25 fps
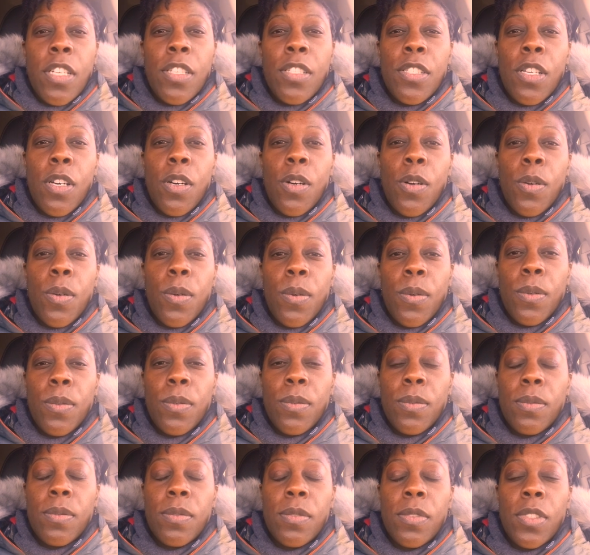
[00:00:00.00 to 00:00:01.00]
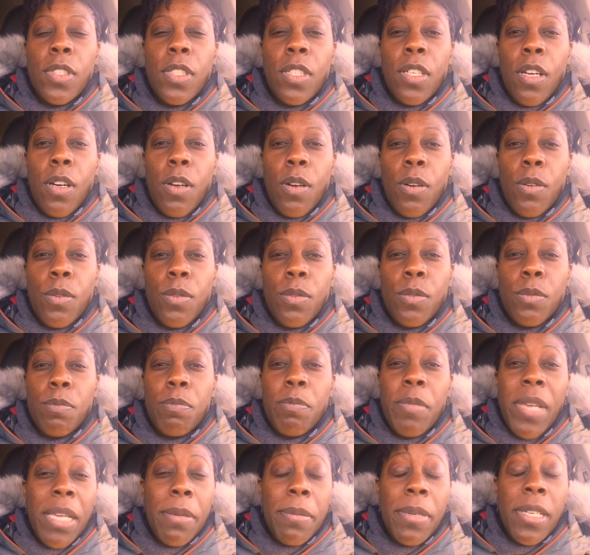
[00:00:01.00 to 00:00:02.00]
So, you know,
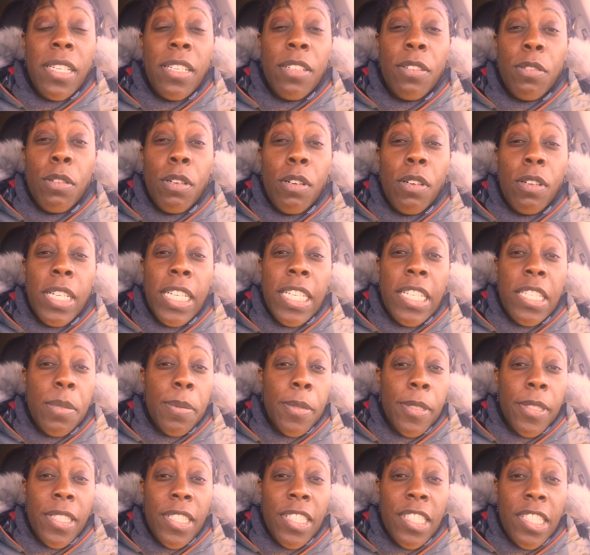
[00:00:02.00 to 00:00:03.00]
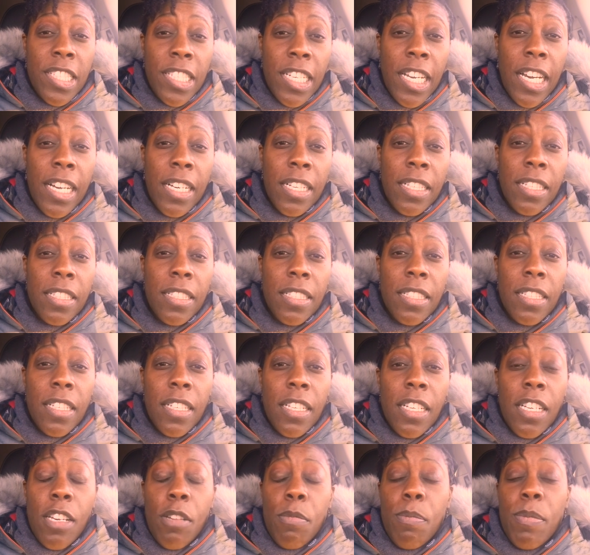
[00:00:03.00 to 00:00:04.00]
maybe you will experience shock.
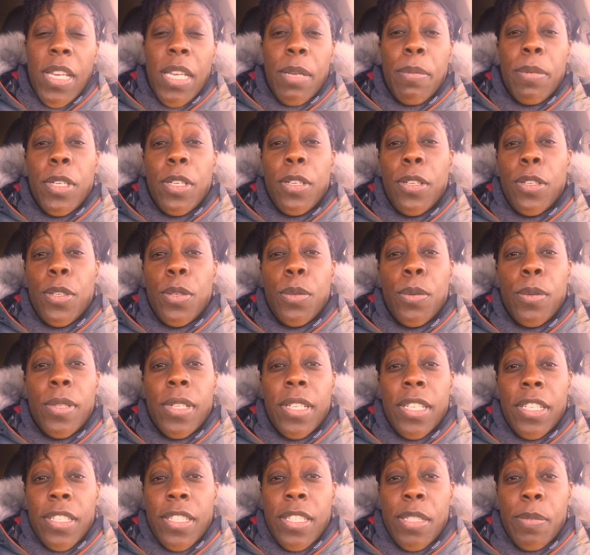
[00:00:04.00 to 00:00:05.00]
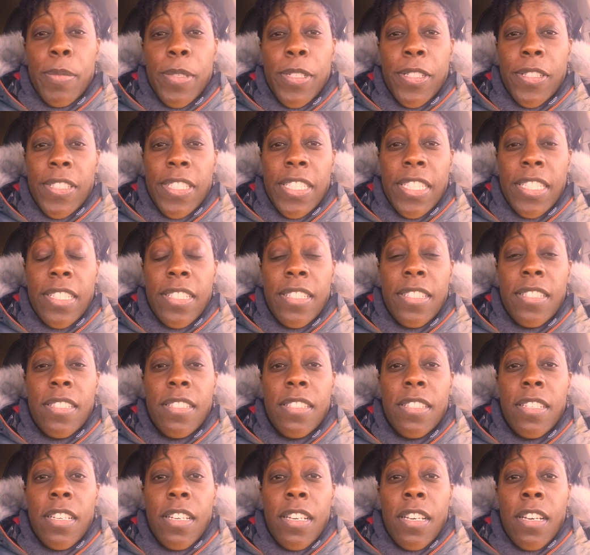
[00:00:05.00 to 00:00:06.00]
Maybe you will
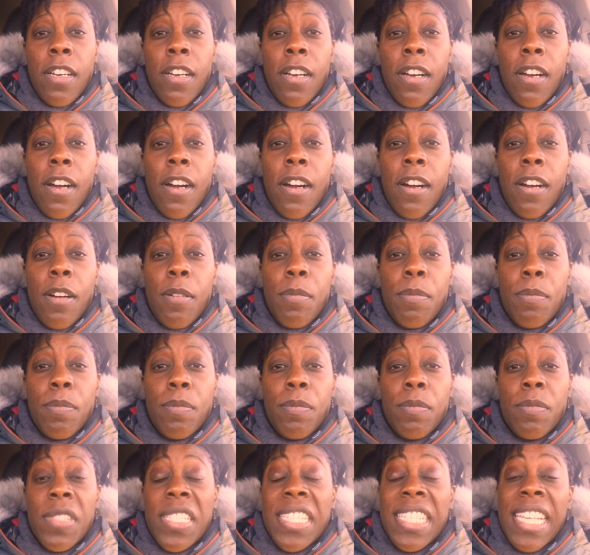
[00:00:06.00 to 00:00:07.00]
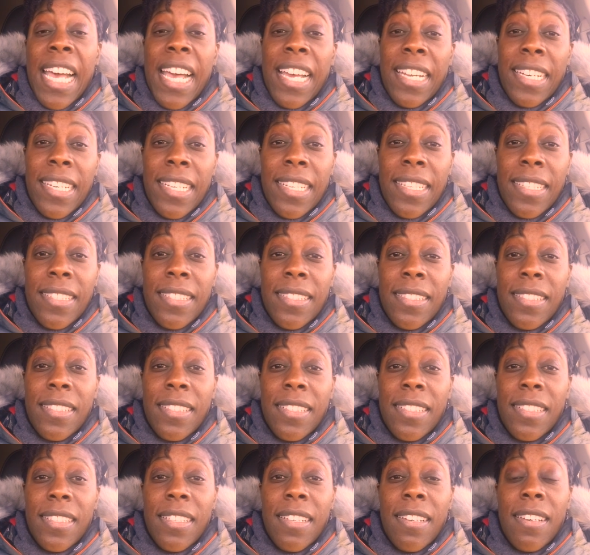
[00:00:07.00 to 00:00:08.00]
experience um, sadness.
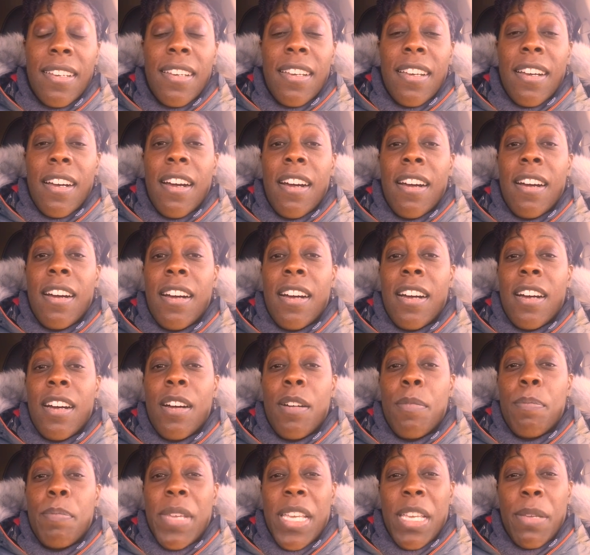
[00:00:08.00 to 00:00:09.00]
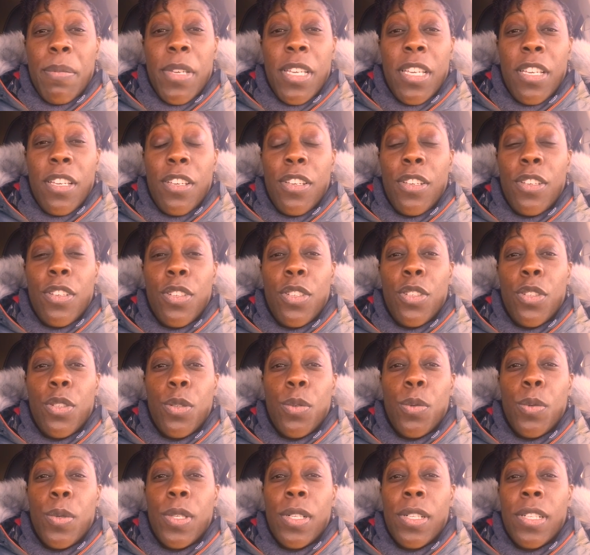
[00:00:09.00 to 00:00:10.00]
Uh, maybe
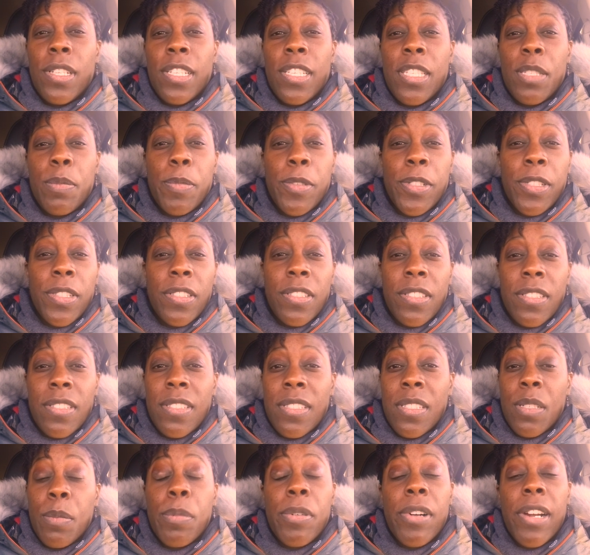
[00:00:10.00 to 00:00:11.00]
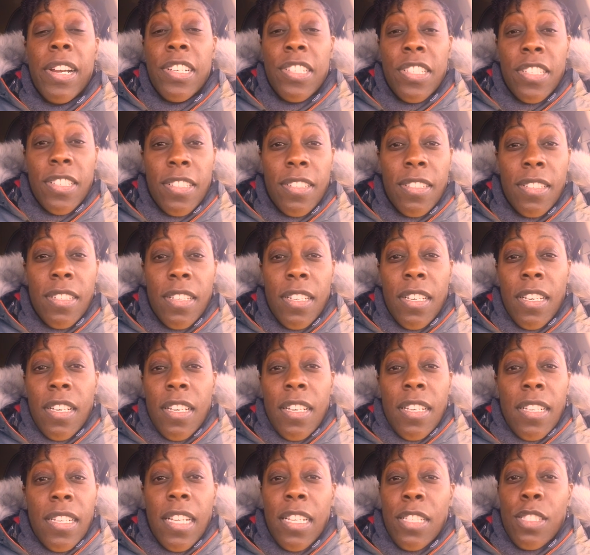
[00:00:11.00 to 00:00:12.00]
you will experience depression.
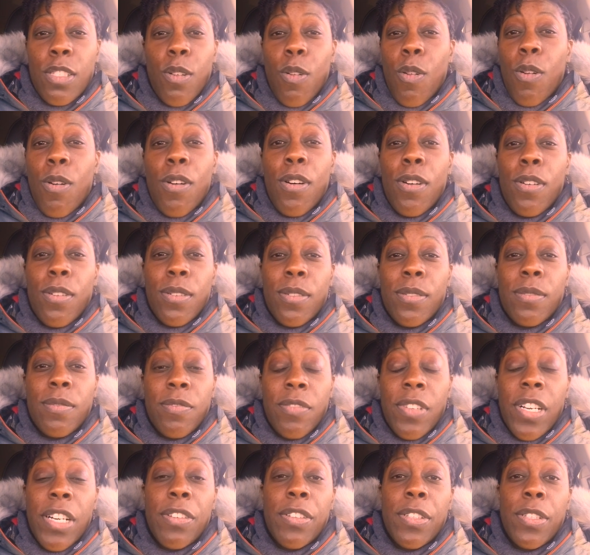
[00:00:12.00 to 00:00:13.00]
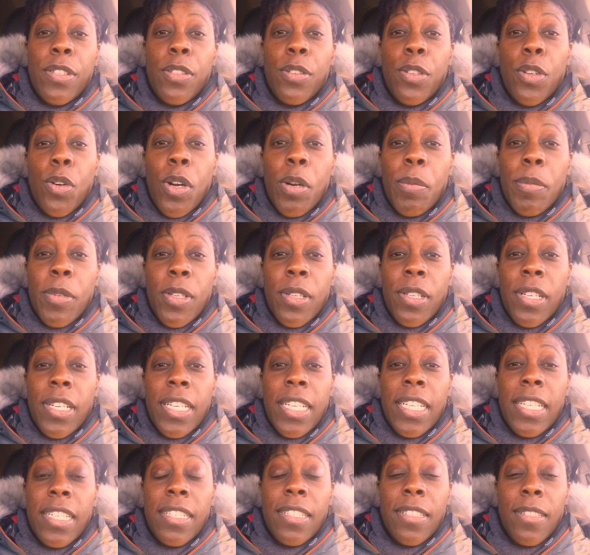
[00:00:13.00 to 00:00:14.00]
That's all very normal
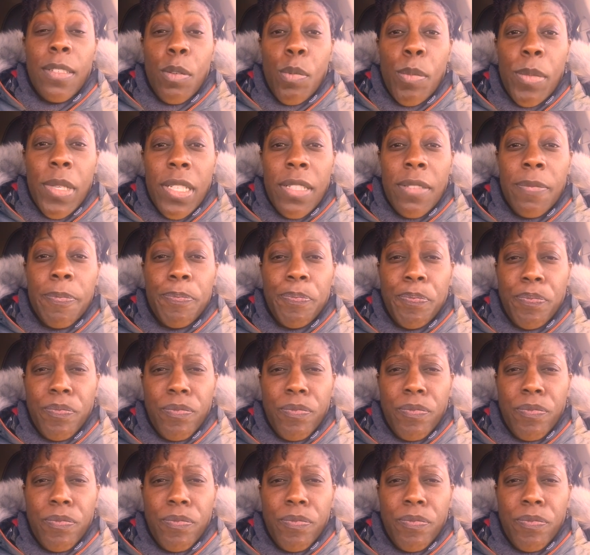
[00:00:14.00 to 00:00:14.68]
and human.